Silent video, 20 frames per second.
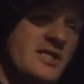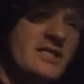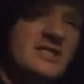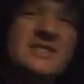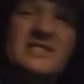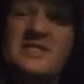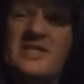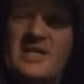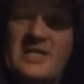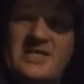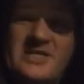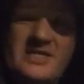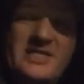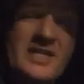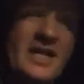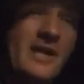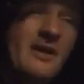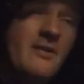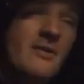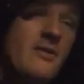sucks to
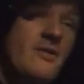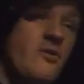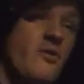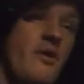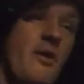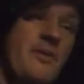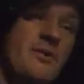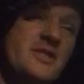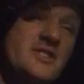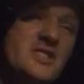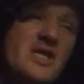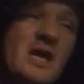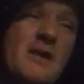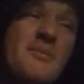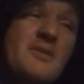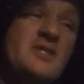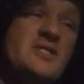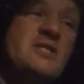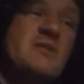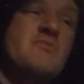say, the Women's
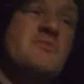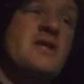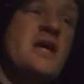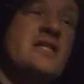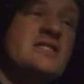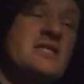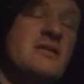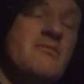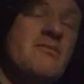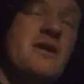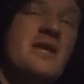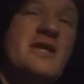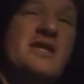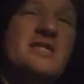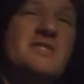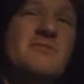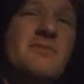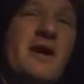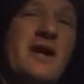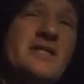Championship doesn't mean
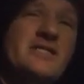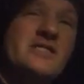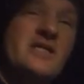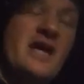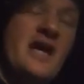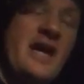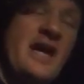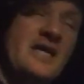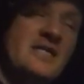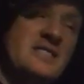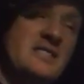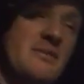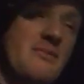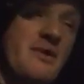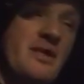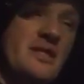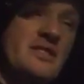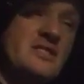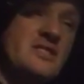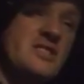as much as the
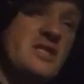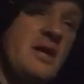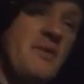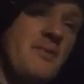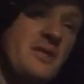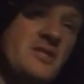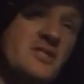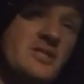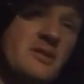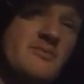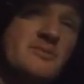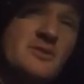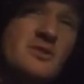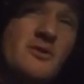Men's Championship.